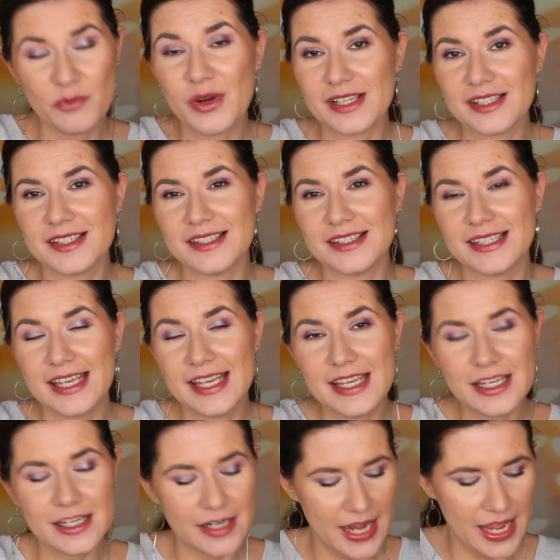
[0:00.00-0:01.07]
what's in
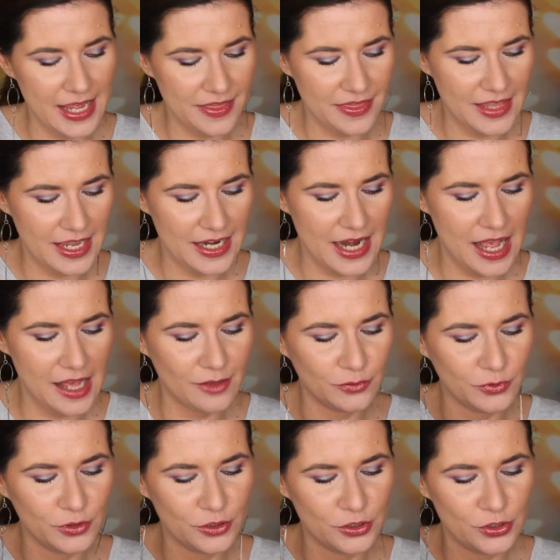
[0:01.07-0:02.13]
here, and then I
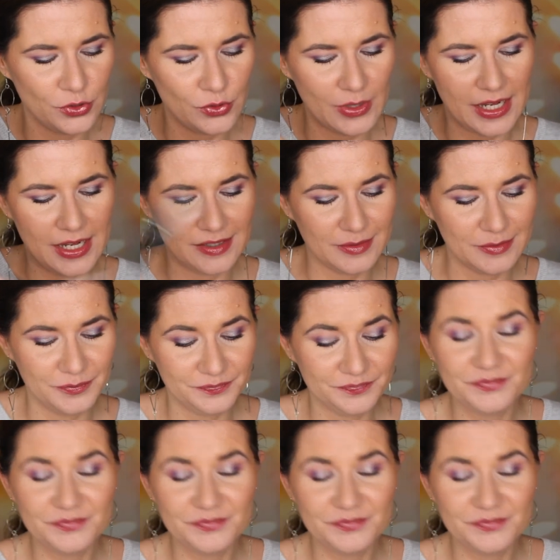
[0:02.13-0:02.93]
will do a